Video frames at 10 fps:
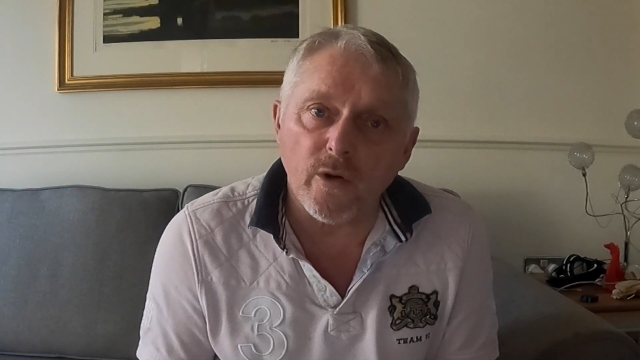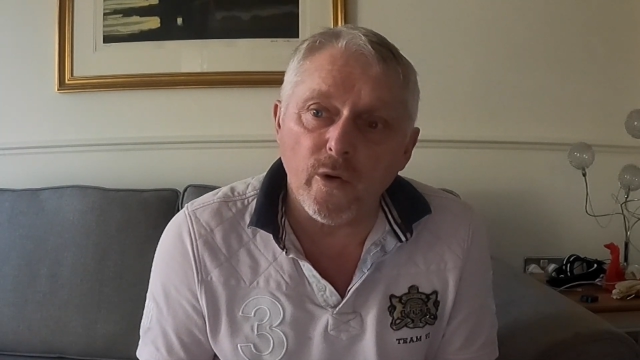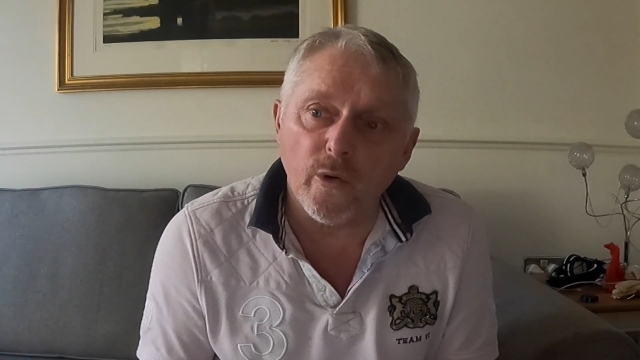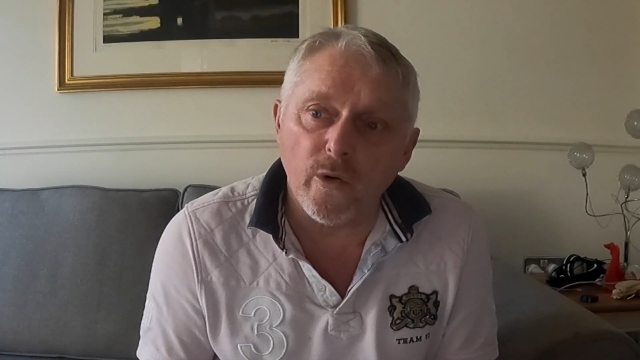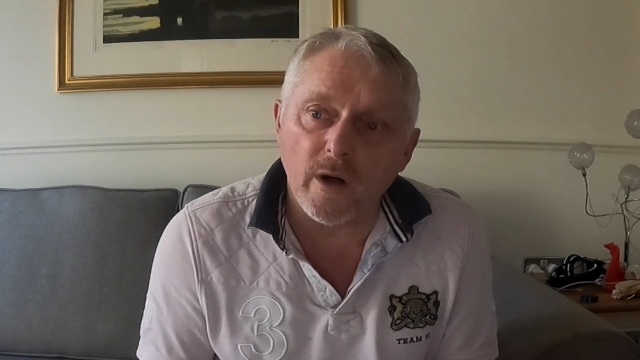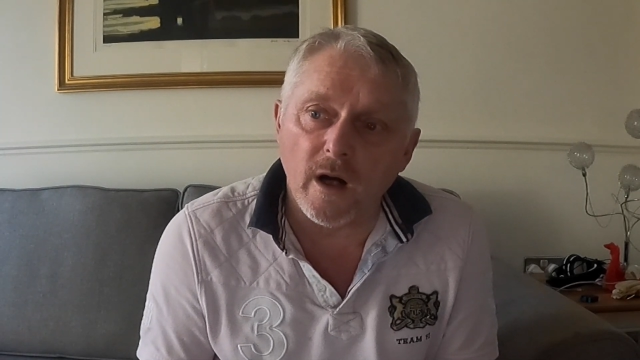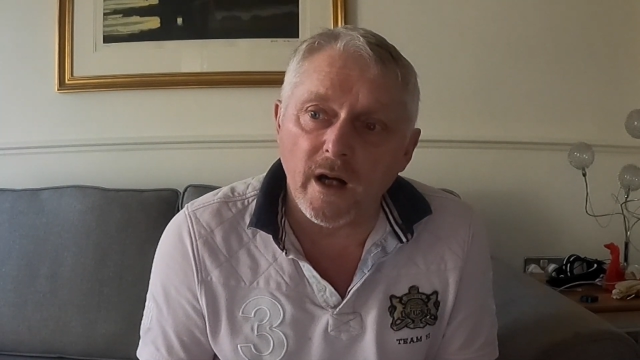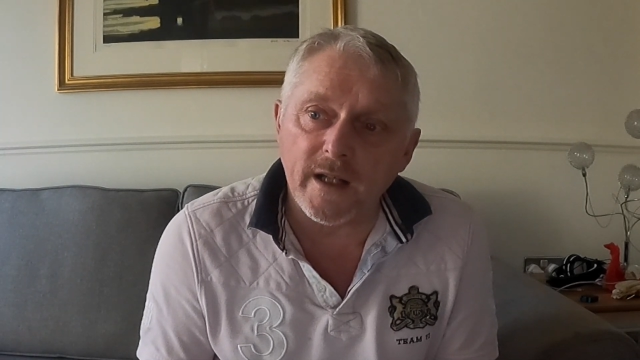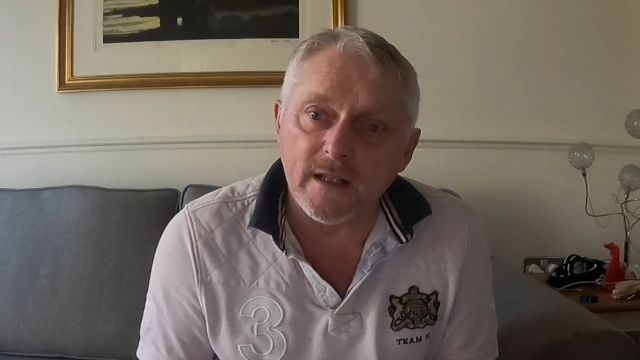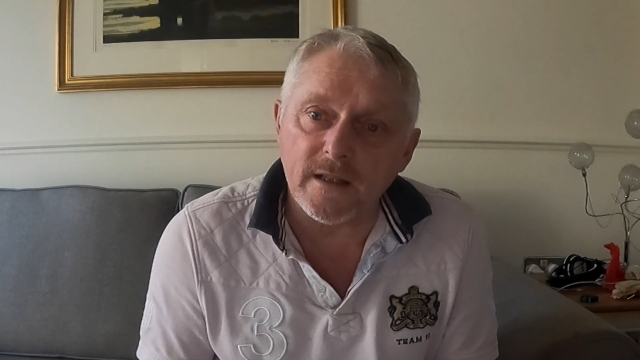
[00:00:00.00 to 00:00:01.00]
or
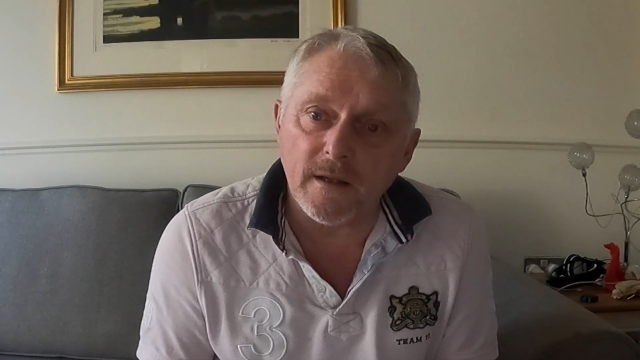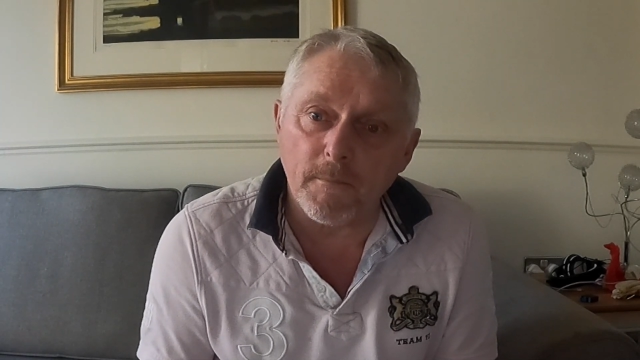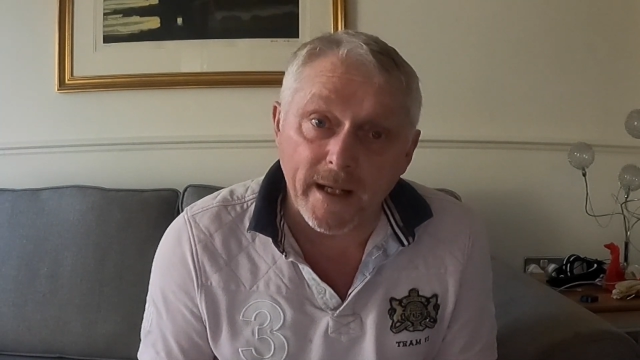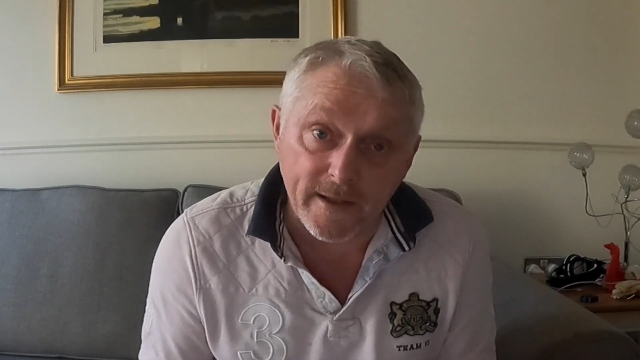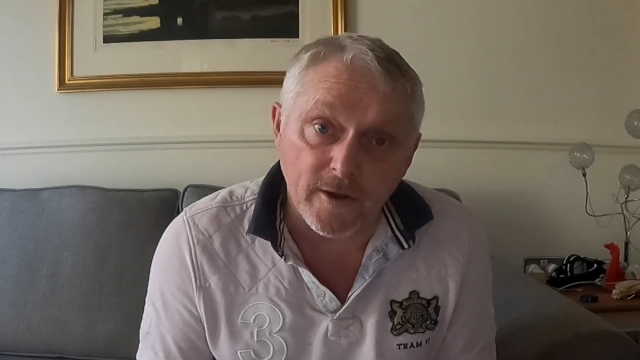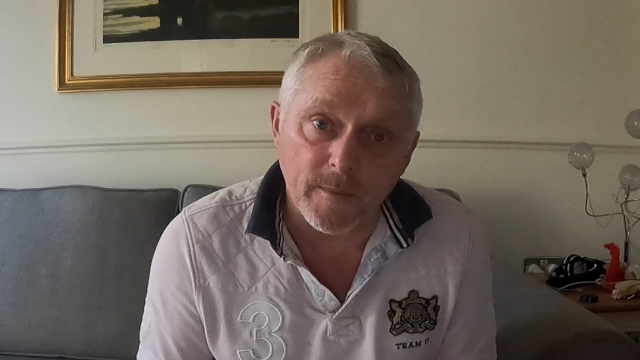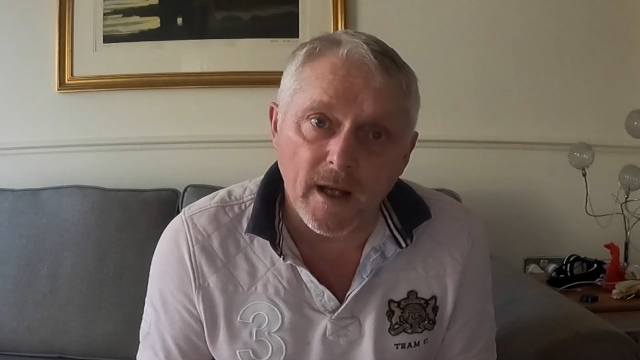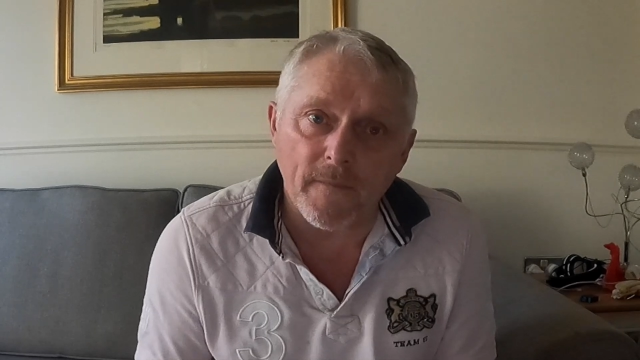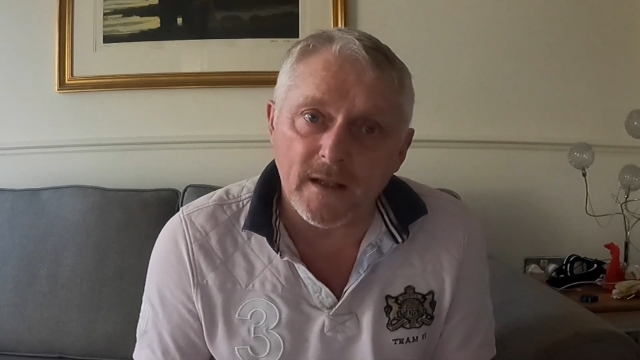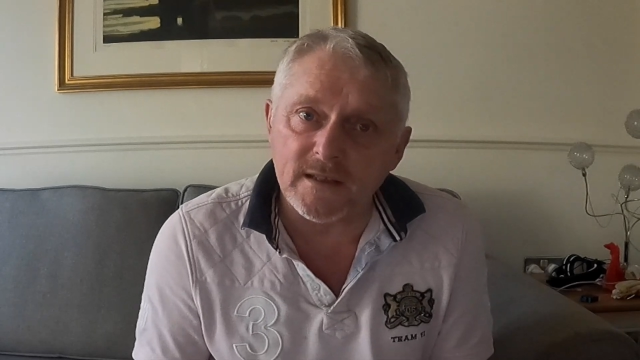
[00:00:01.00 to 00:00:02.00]
I make them
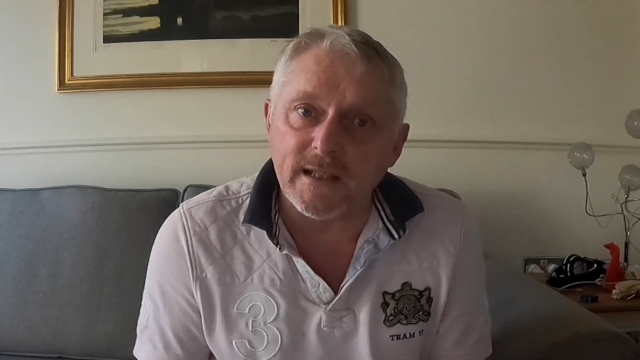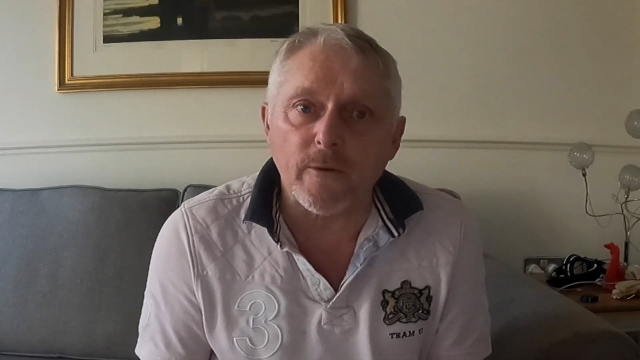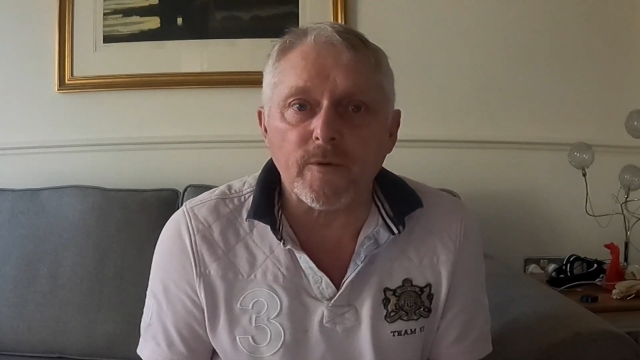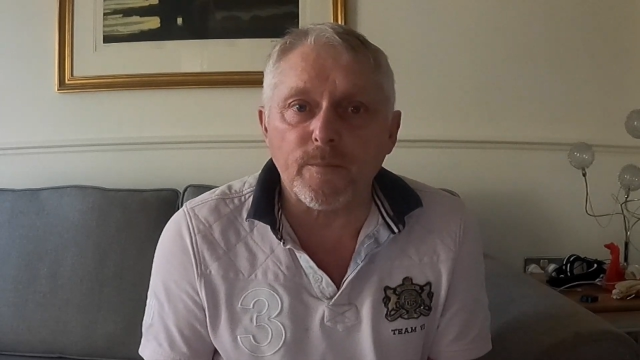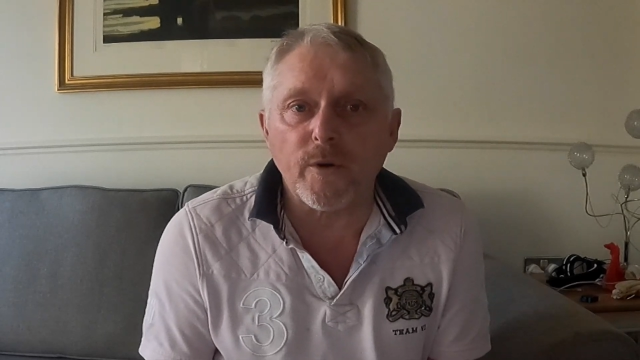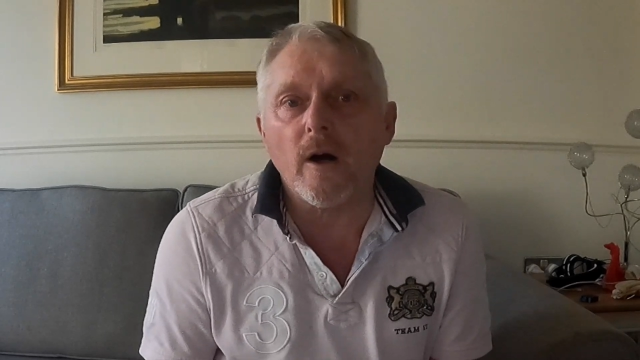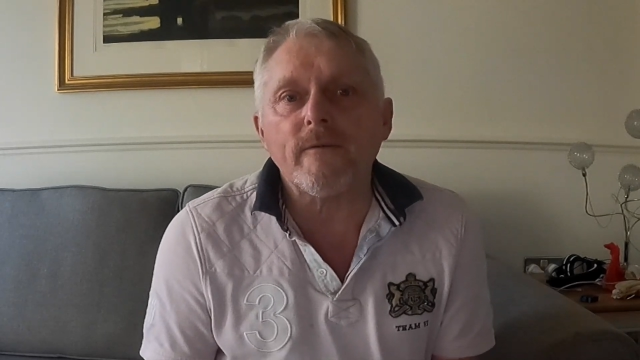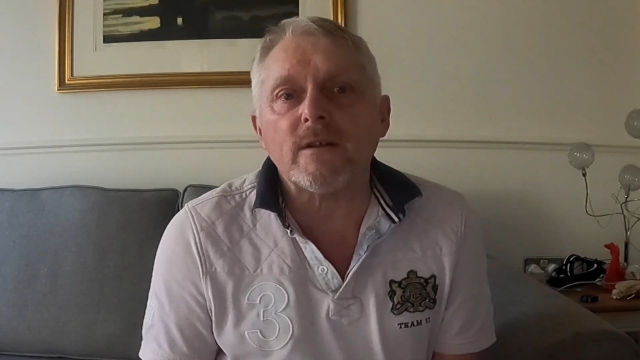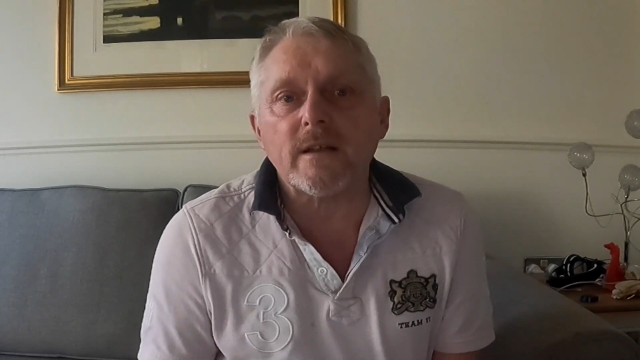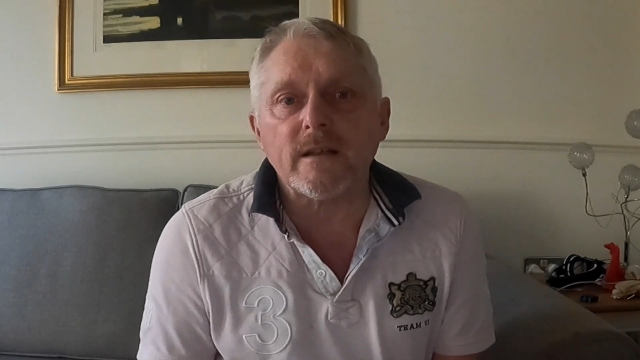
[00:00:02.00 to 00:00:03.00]
and then sell them
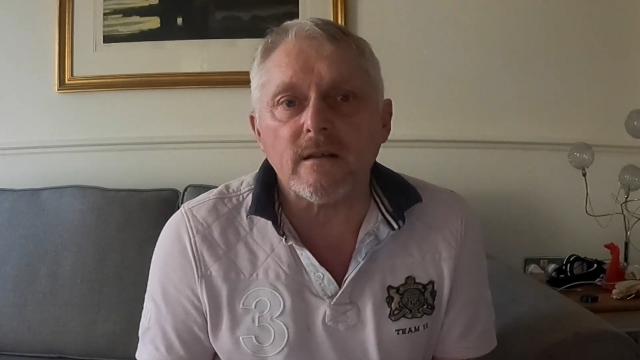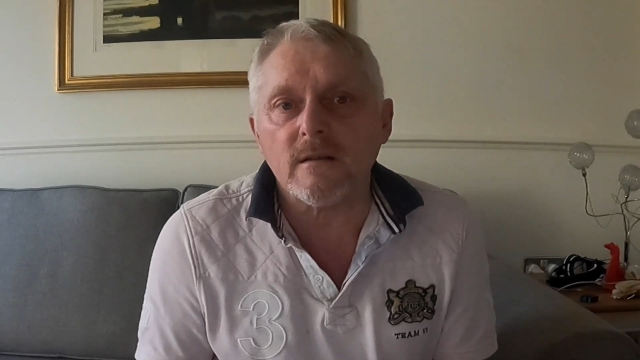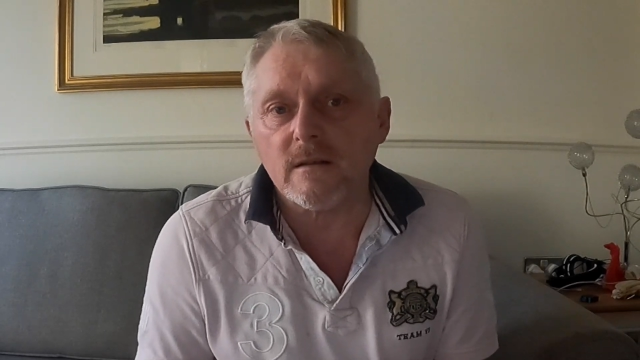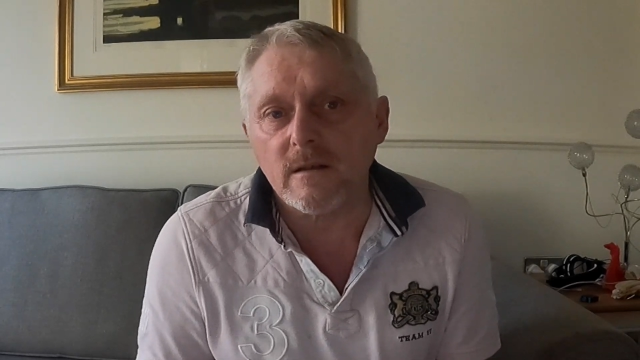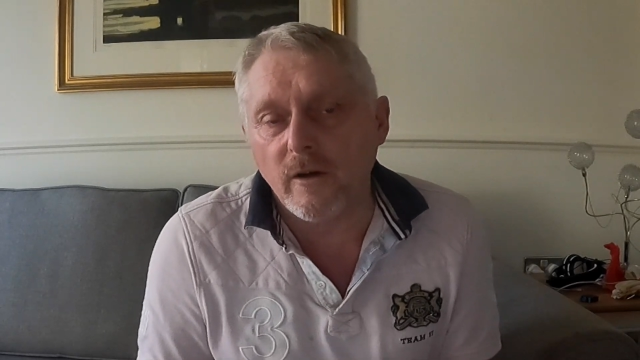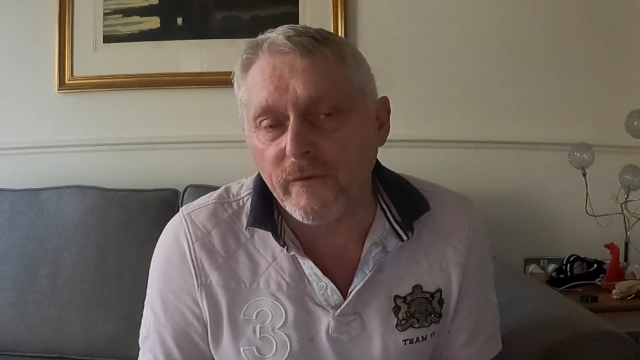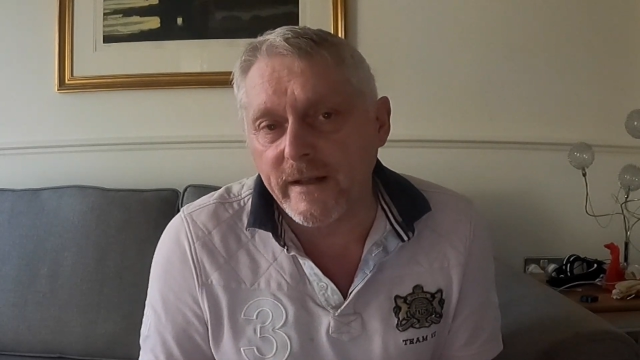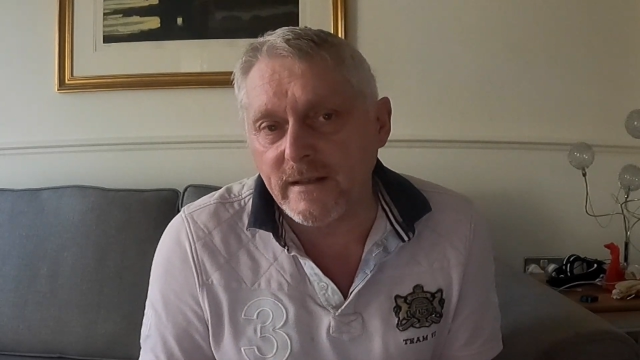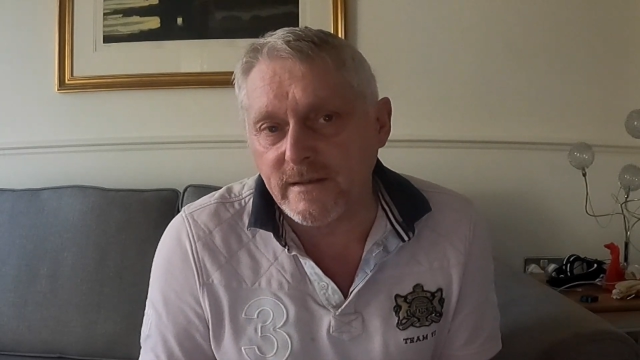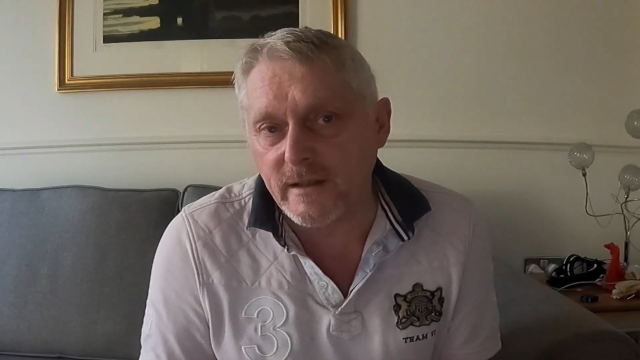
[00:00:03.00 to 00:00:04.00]
privately on
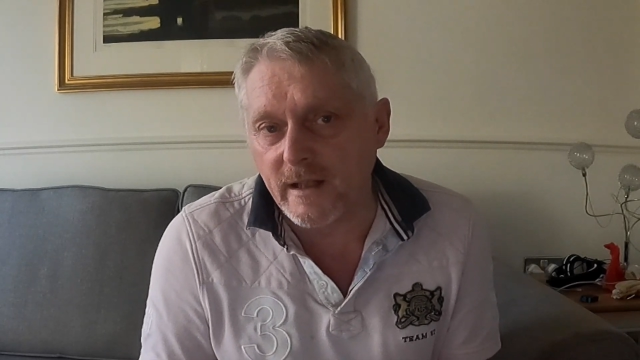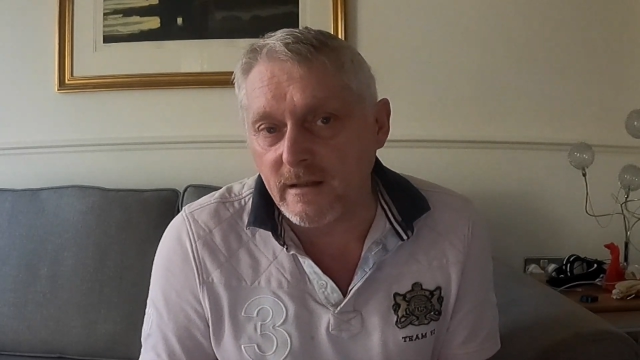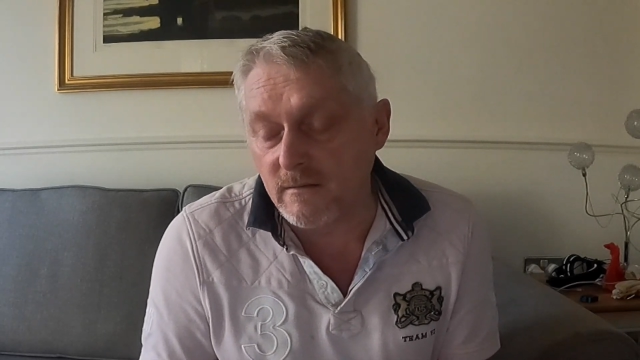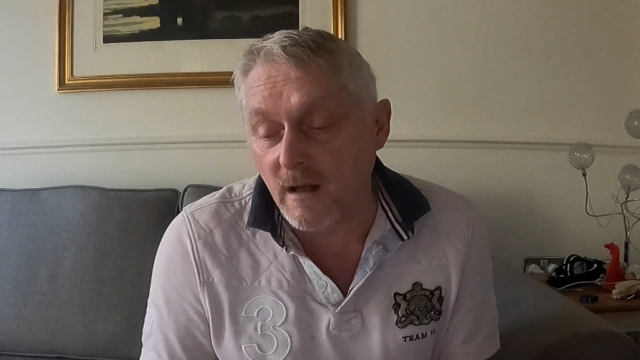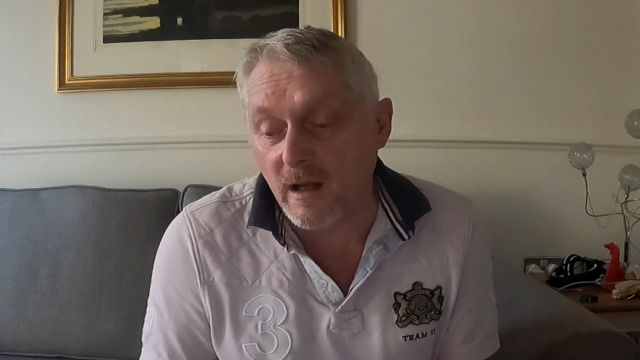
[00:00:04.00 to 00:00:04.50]
the internet.